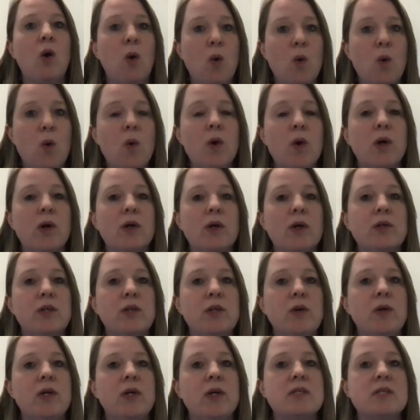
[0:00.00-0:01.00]
Or
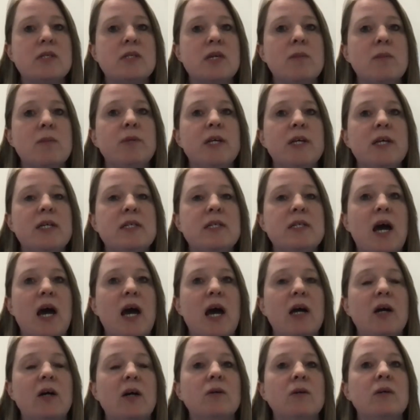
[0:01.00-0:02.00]
you can simply
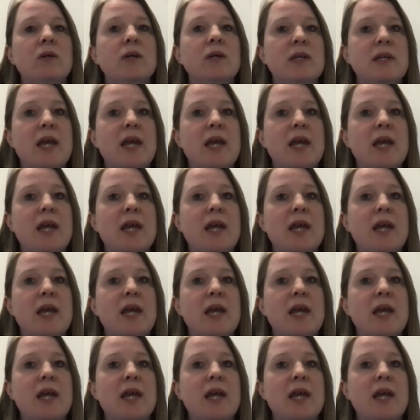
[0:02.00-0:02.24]
dial